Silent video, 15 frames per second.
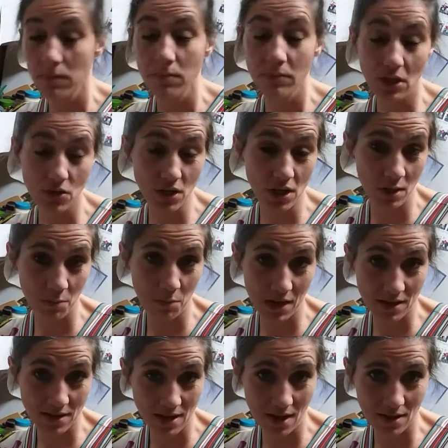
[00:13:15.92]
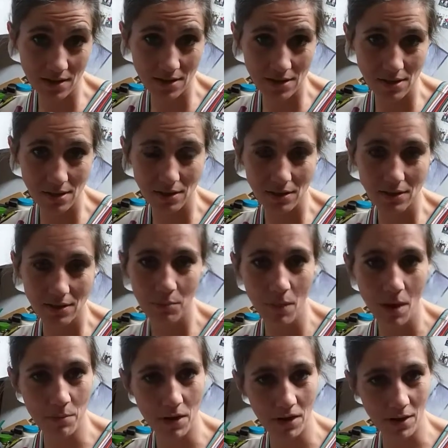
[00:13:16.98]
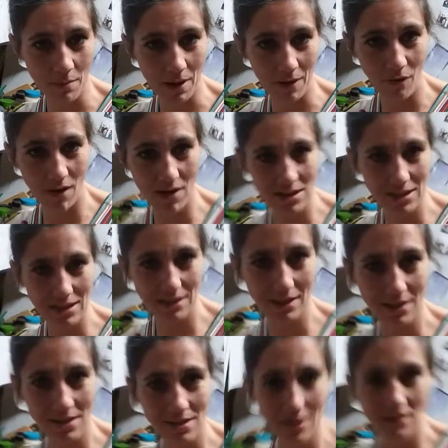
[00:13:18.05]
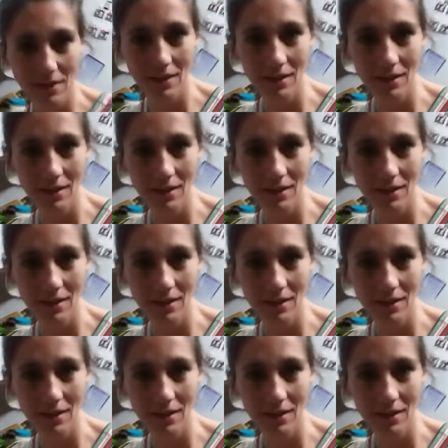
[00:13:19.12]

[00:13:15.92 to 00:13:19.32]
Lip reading: there's going to be a test. I'm going to let my friends eat this.